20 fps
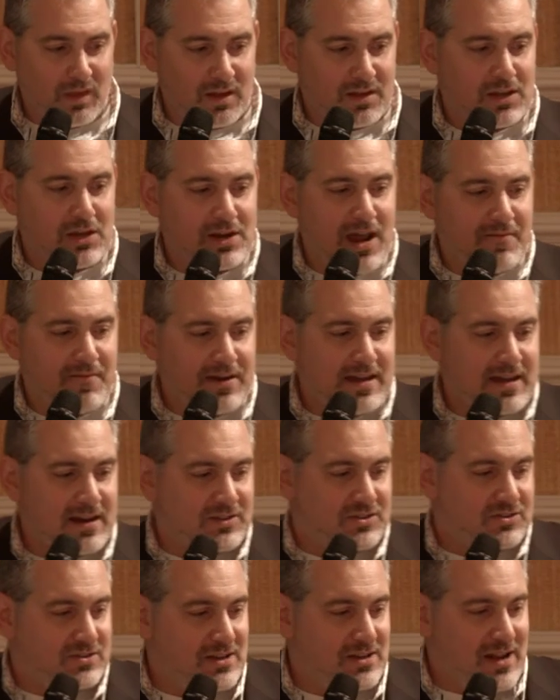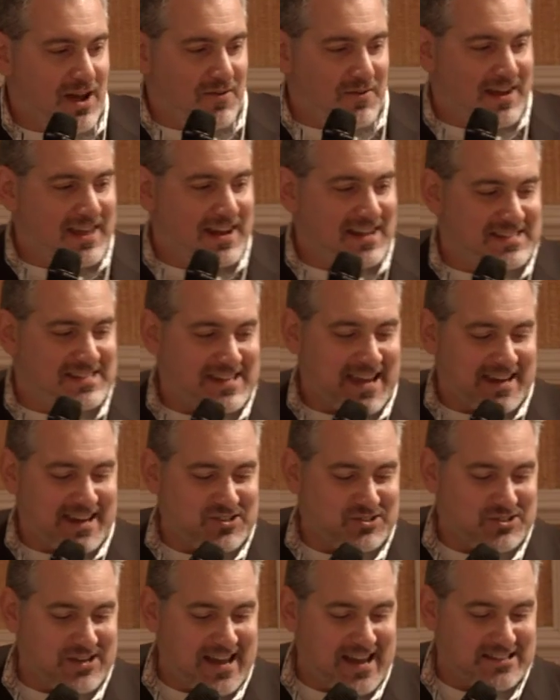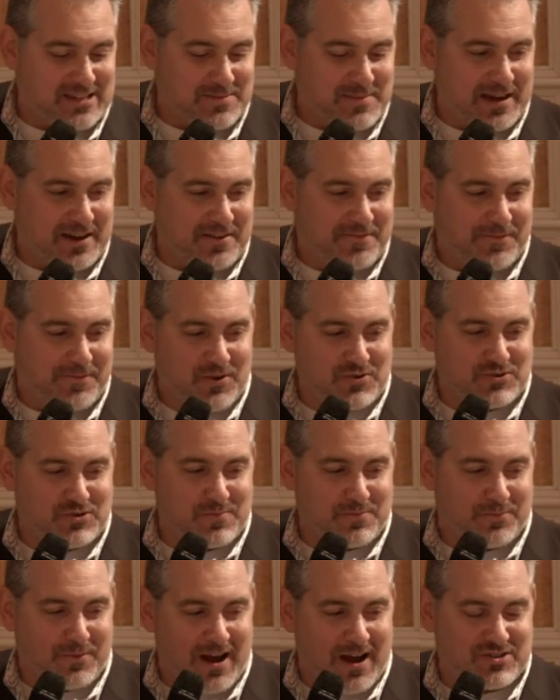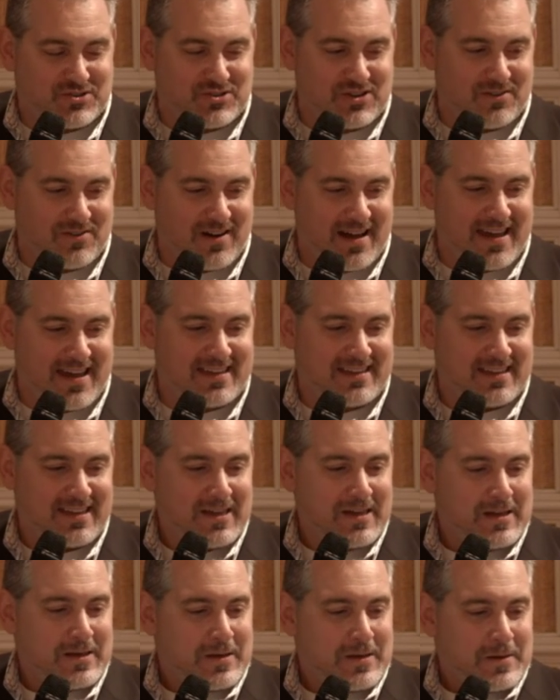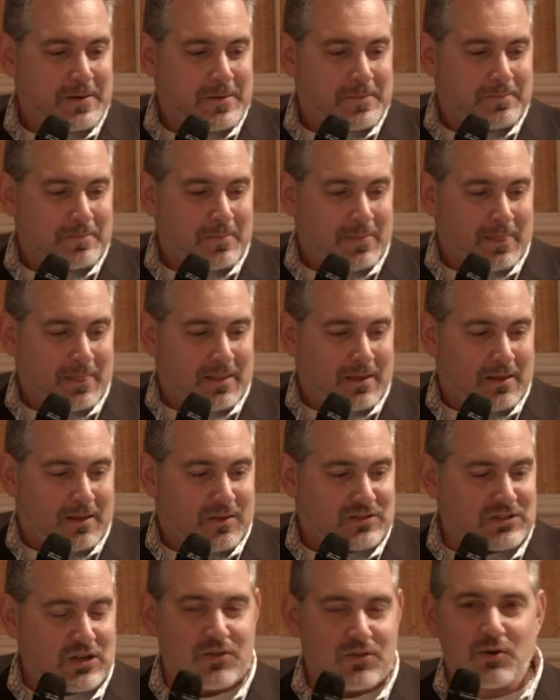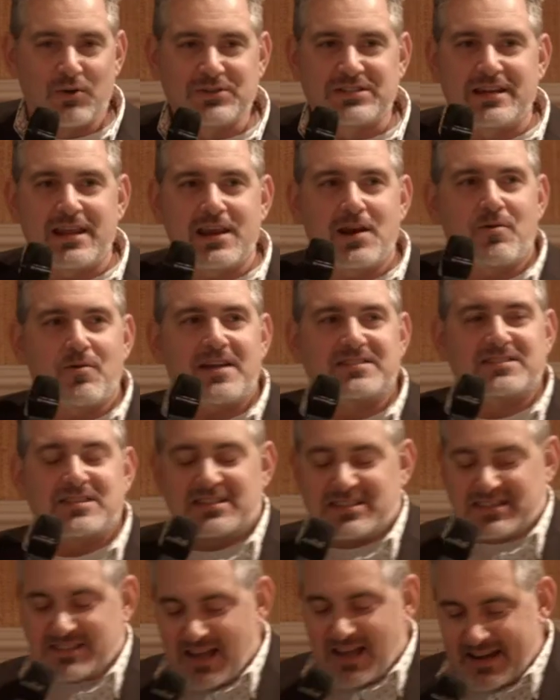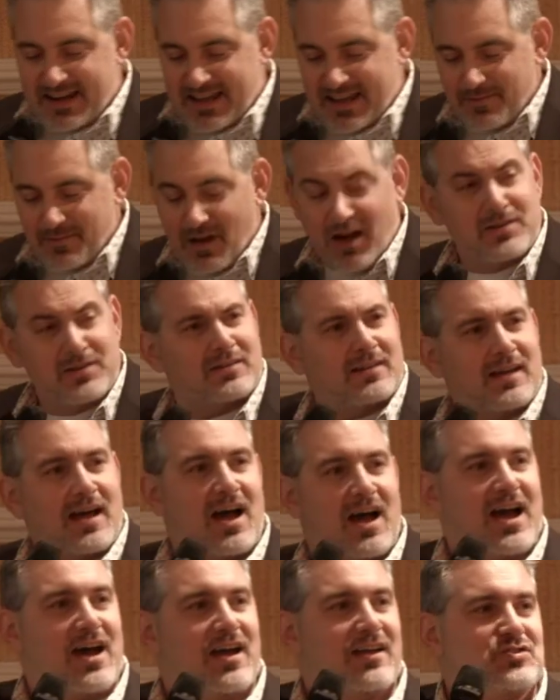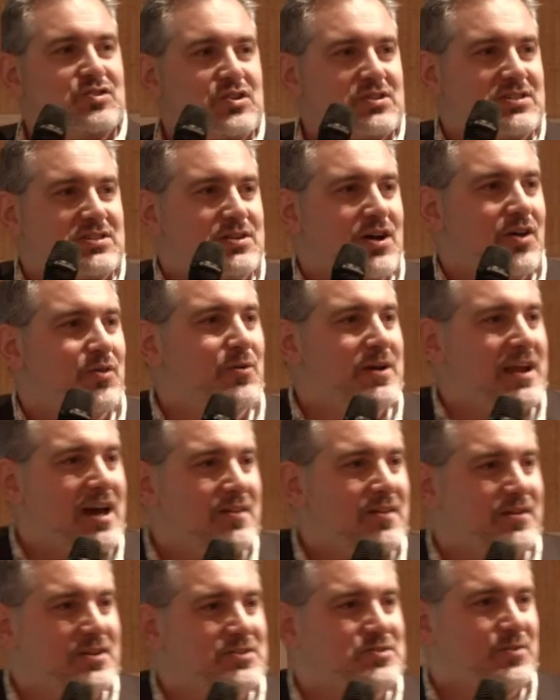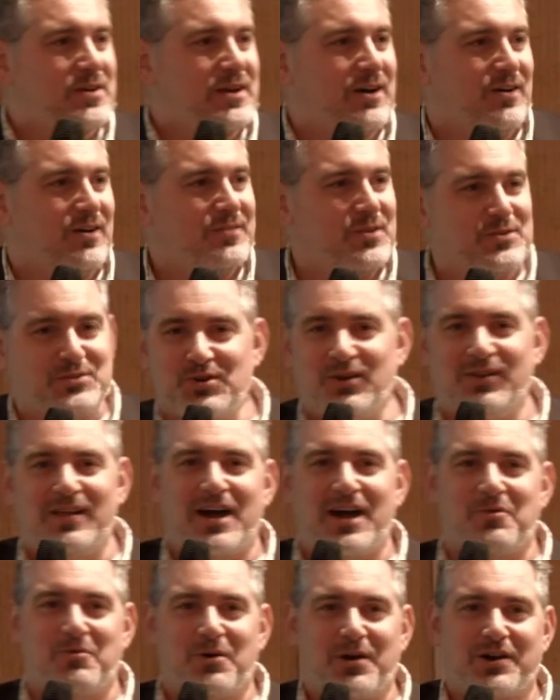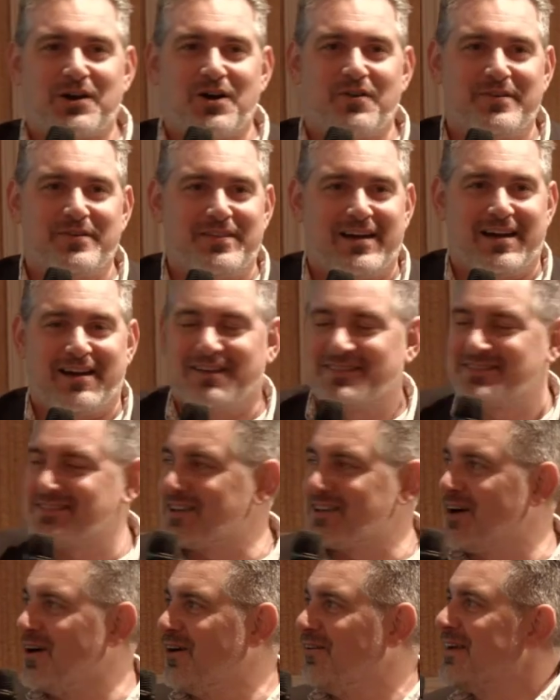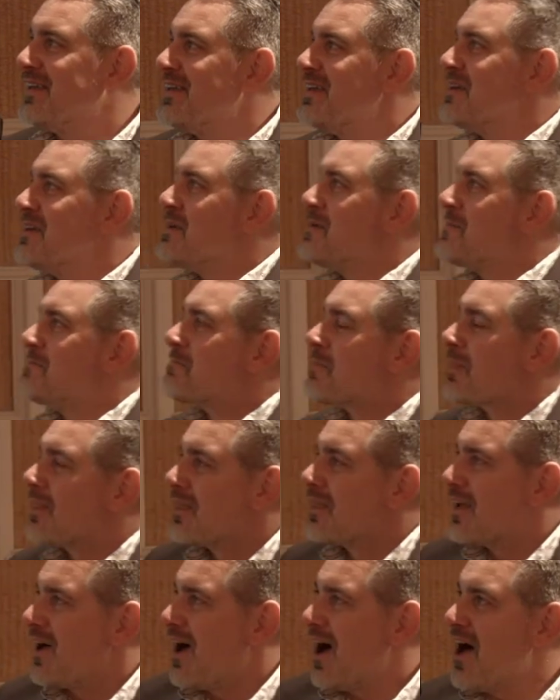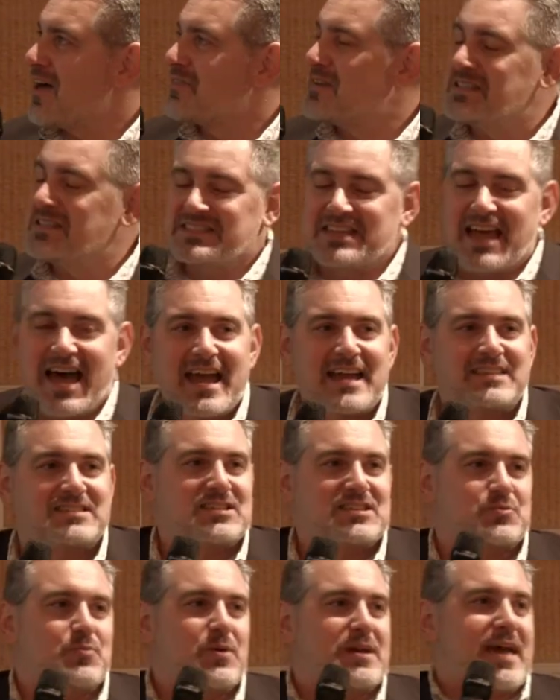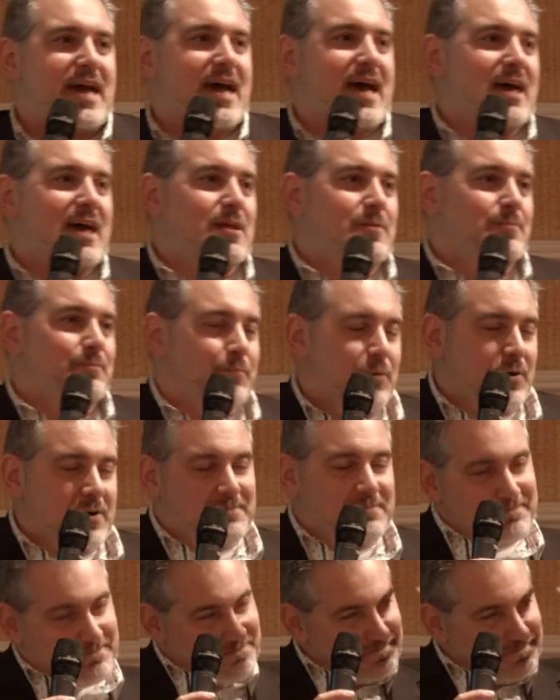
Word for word: you never get a you never get a second chance to make a first impression, right? So there was an interesting study. actually, it's another one out of Israel. They're doing a lot of work over there. So uh, these scientists went ahead and put